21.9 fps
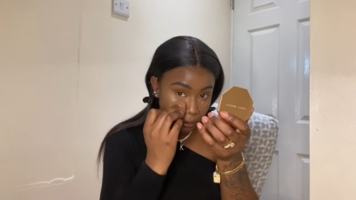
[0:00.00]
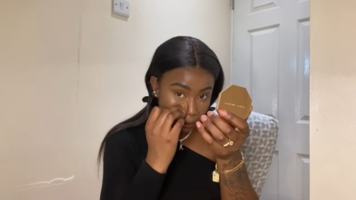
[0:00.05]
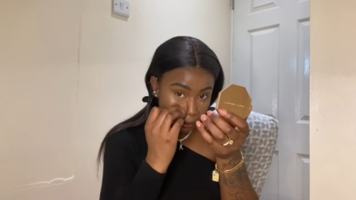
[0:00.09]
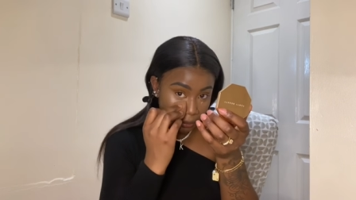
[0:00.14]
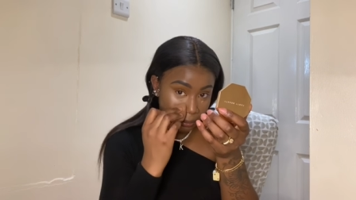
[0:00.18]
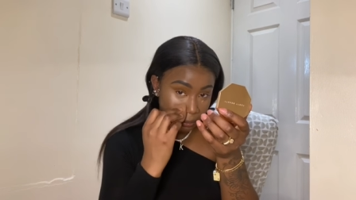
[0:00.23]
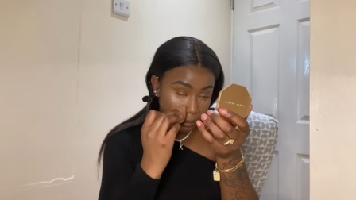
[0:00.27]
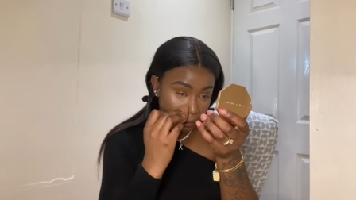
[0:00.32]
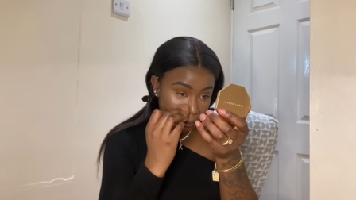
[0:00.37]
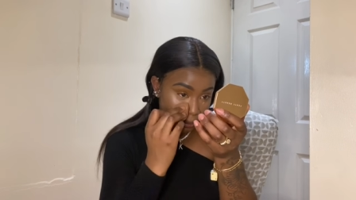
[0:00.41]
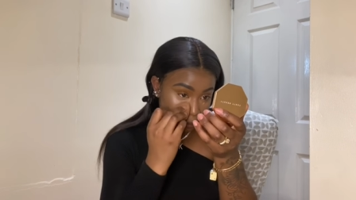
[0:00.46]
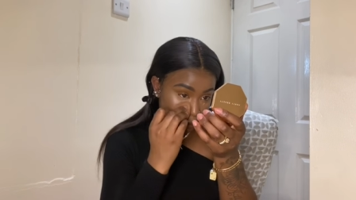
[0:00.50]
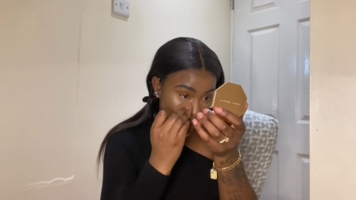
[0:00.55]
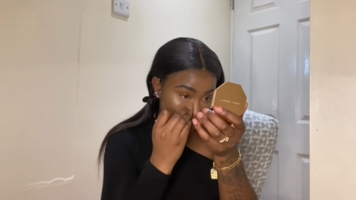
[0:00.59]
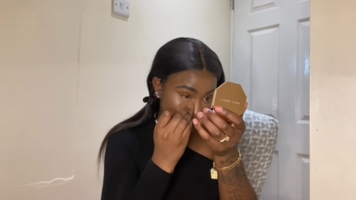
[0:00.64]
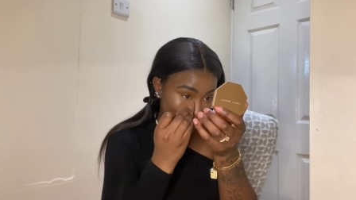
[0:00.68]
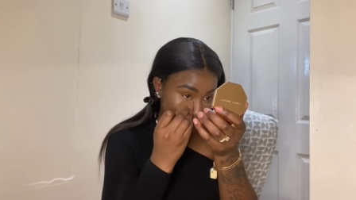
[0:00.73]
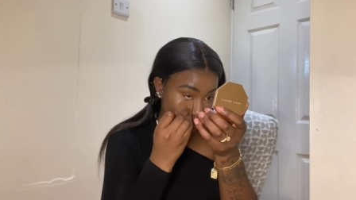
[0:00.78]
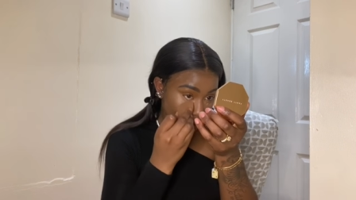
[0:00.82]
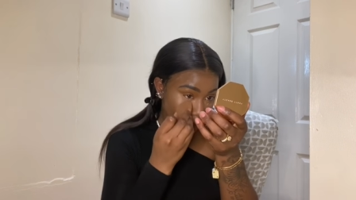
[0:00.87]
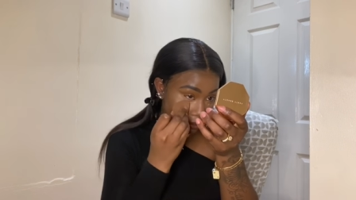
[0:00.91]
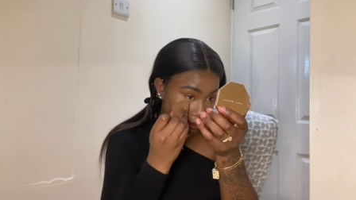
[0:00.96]
The reason why
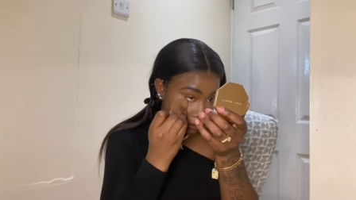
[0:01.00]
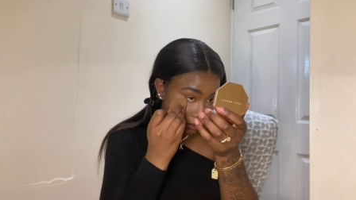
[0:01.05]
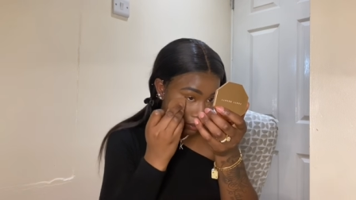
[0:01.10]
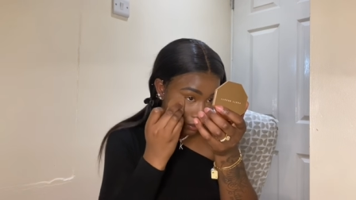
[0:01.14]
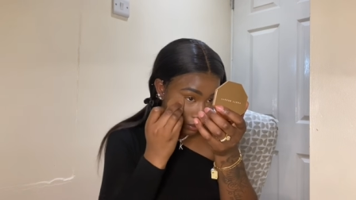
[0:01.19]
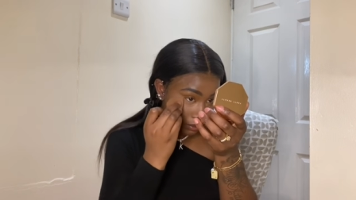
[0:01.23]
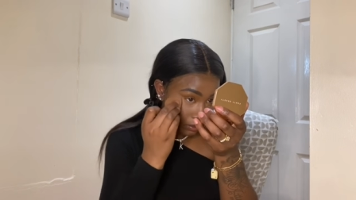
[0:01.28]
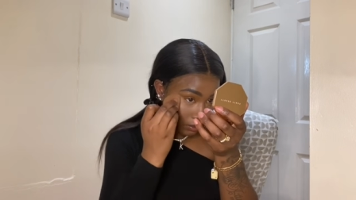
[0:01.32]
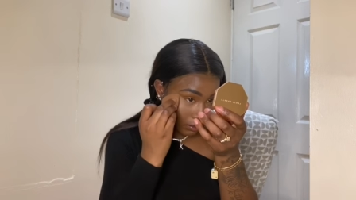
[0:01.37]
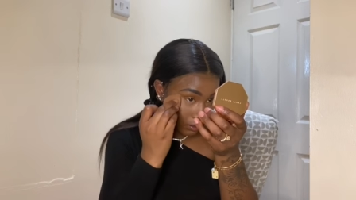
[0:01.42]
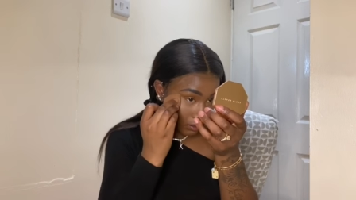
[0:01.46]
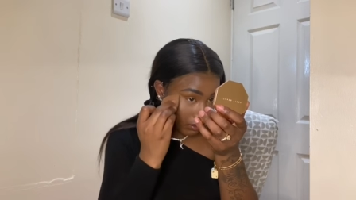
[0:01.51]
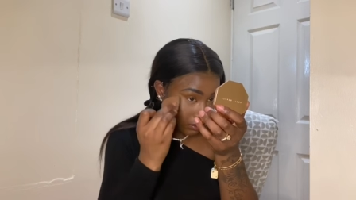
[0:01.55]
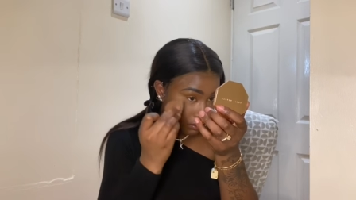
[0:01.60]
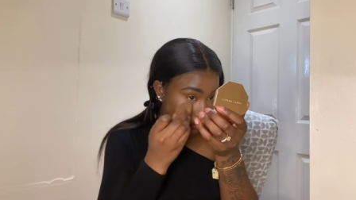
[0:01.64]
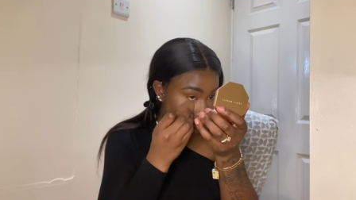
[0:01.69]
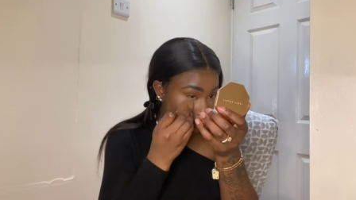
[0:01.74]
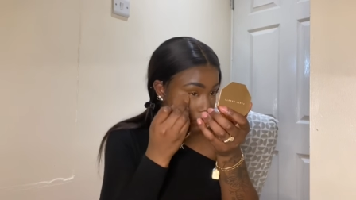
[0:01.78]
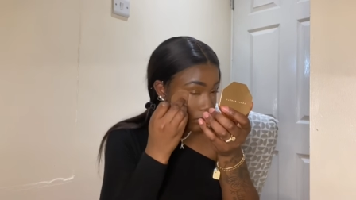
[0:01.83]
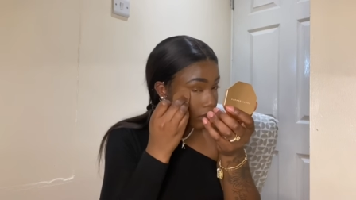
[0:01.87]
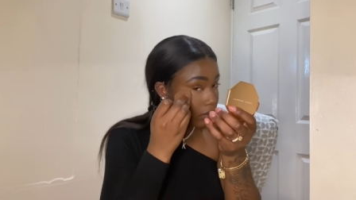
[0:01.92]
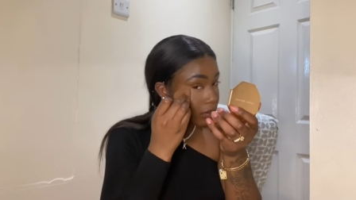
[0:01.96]
I'm doing a
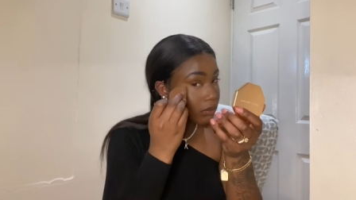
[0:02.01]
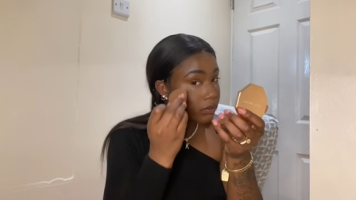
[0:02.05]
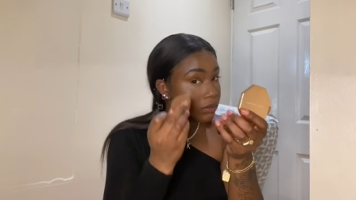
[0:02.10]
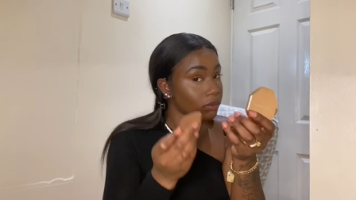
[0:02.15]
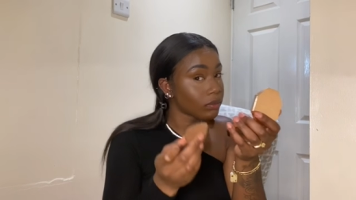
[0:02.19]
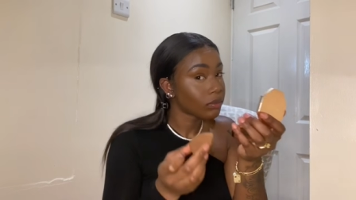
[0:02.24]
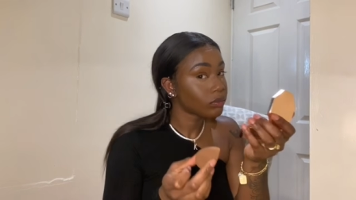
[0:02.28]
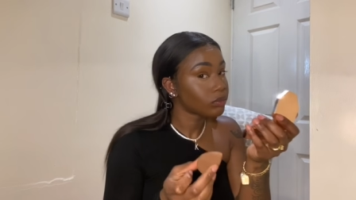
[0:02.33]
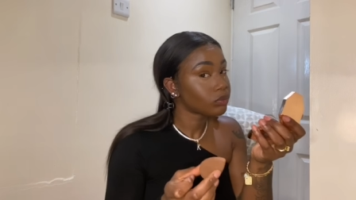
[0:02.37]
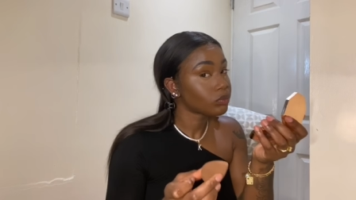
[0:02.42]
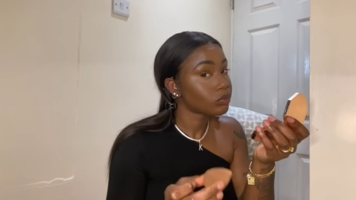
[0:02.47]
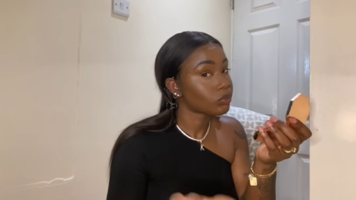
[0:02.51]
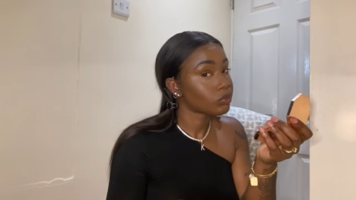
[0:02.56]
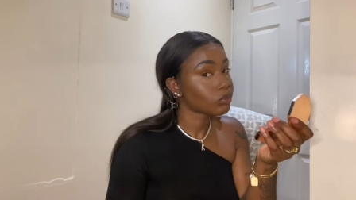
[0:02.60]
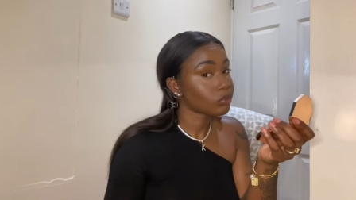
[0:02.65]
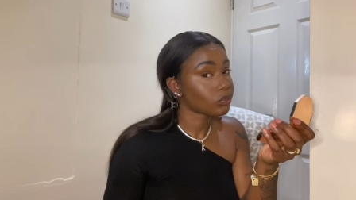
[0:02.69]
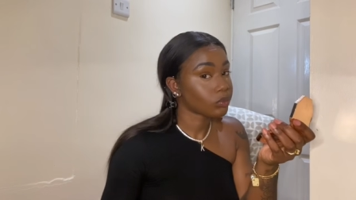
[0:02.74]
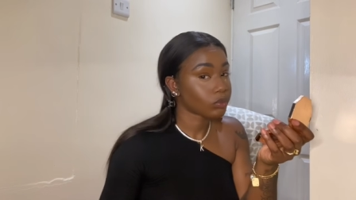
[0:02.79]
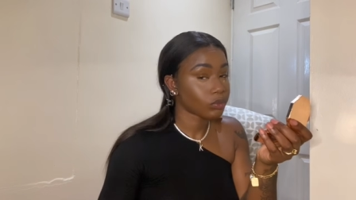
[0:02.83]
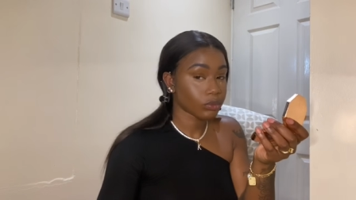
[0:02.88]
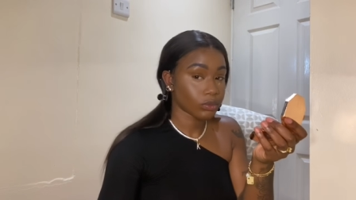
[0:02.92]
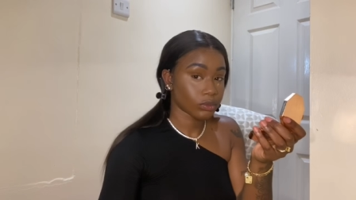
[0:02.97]
voiceover is
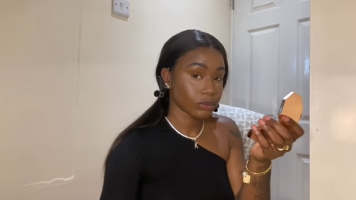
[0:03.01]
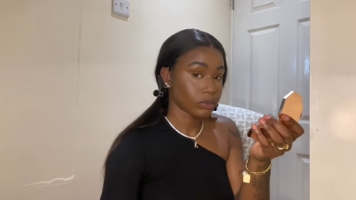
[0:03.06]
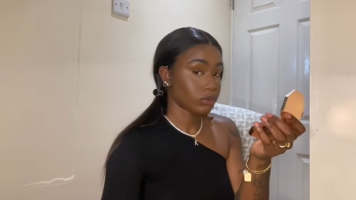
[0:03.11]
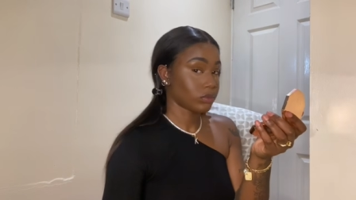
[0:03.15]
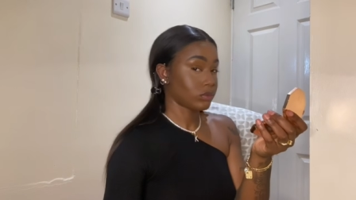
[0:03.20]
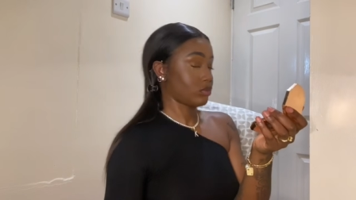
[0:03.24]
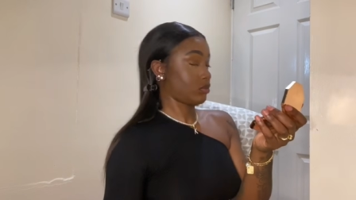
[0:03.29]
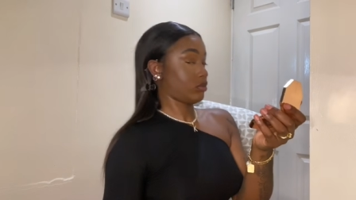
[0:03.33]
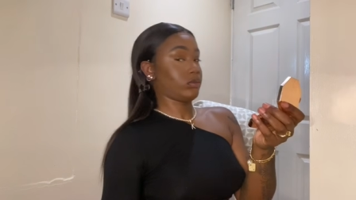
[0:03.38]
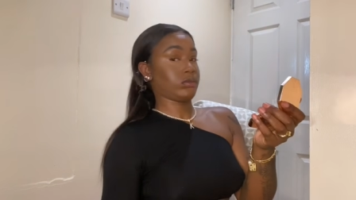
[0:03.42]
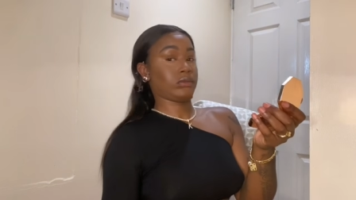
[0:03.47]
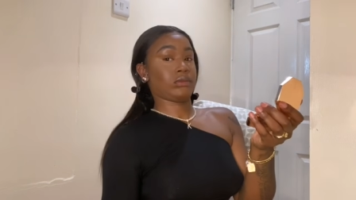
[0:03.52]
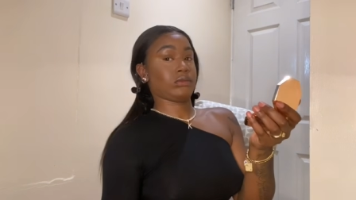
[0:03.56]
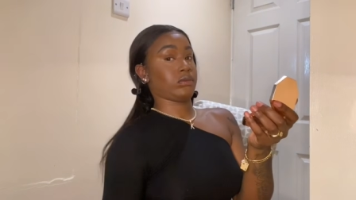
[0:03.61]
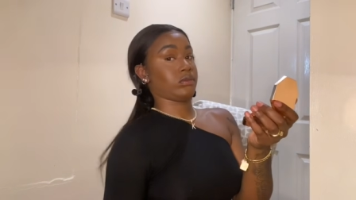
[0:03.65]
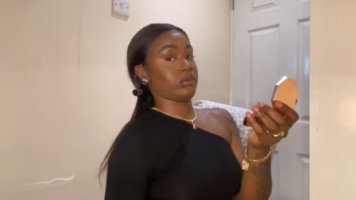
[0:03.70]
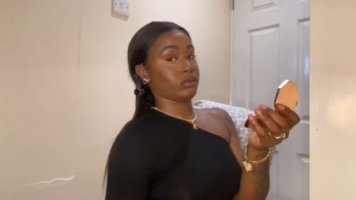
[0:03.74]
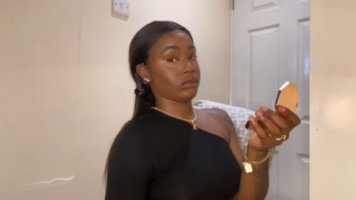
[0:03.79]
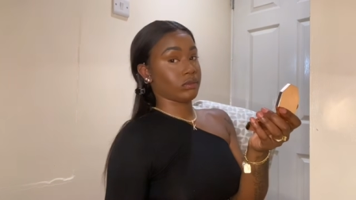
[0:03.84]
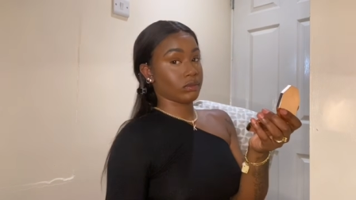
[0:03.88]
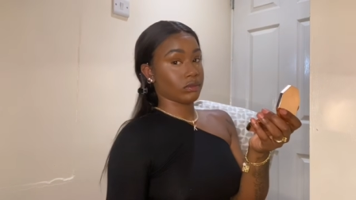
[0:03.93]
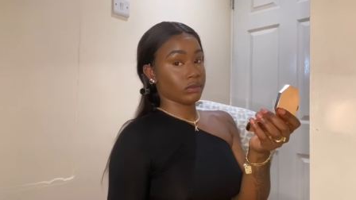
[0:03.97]
because I was not
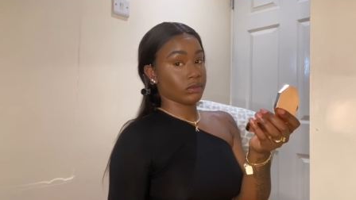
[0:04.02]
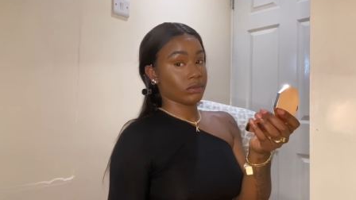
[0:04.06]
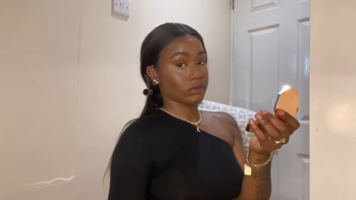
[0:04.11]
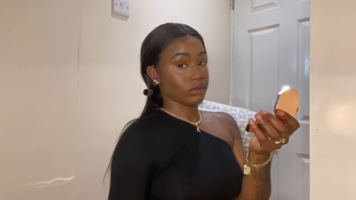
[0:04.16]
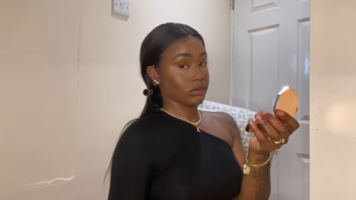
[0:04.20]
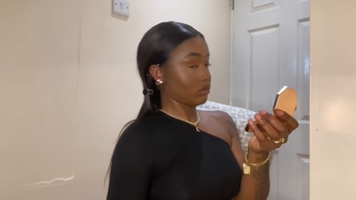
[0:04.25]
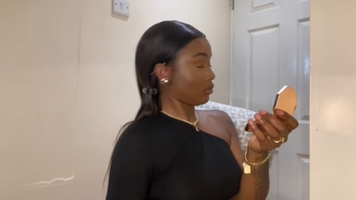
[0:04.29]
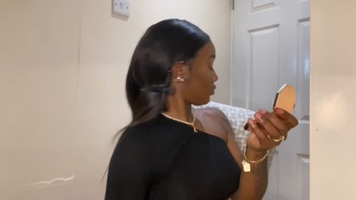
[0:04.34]
in the mood